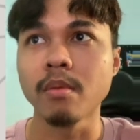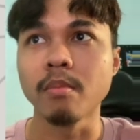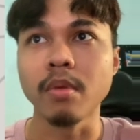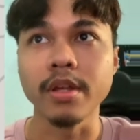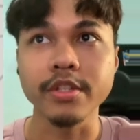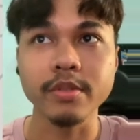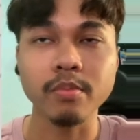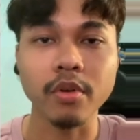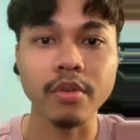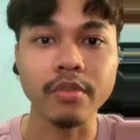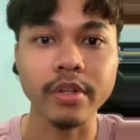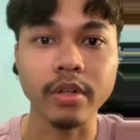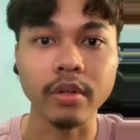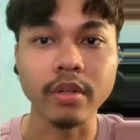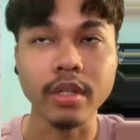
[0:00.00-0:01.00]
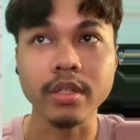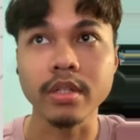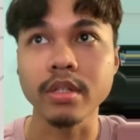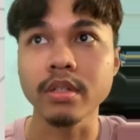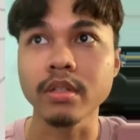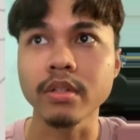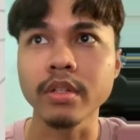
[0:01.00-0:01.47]
blind spot
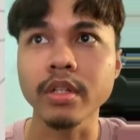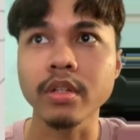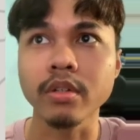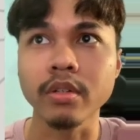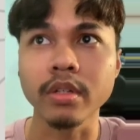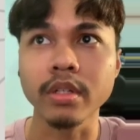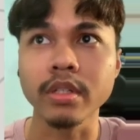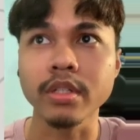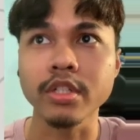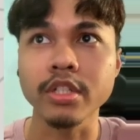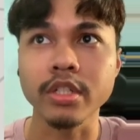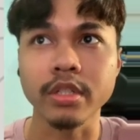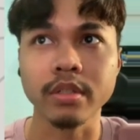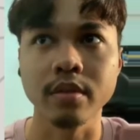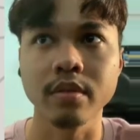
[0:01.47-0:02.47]
recognition.